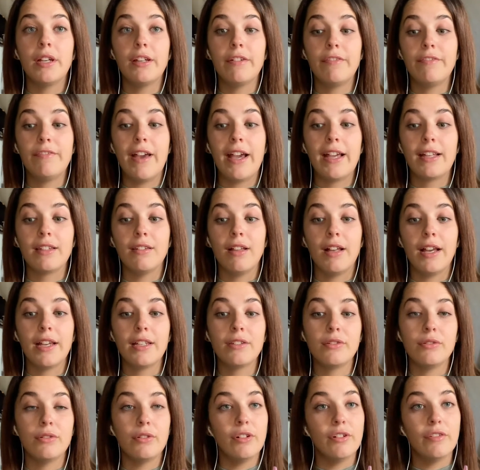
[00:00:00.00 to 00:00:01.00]
affect like
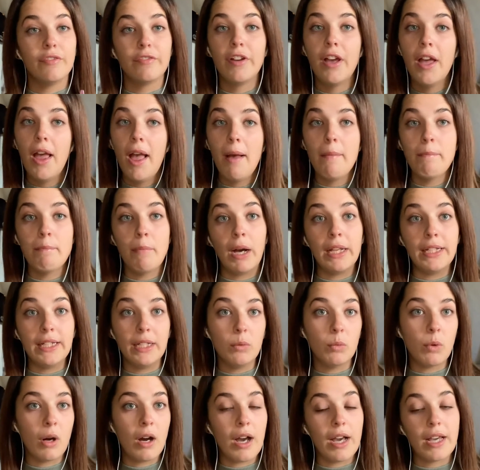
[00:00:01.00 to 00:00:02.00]
sort of money
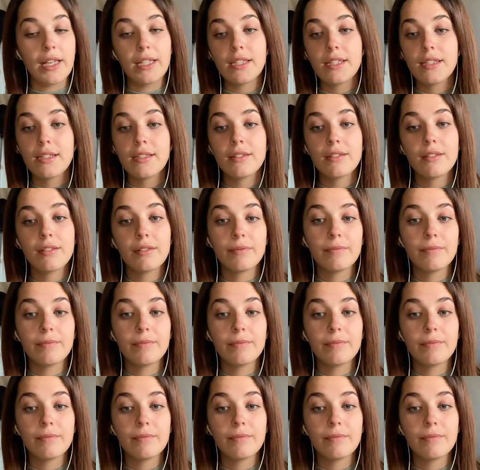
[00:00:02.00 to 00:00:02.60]
wise?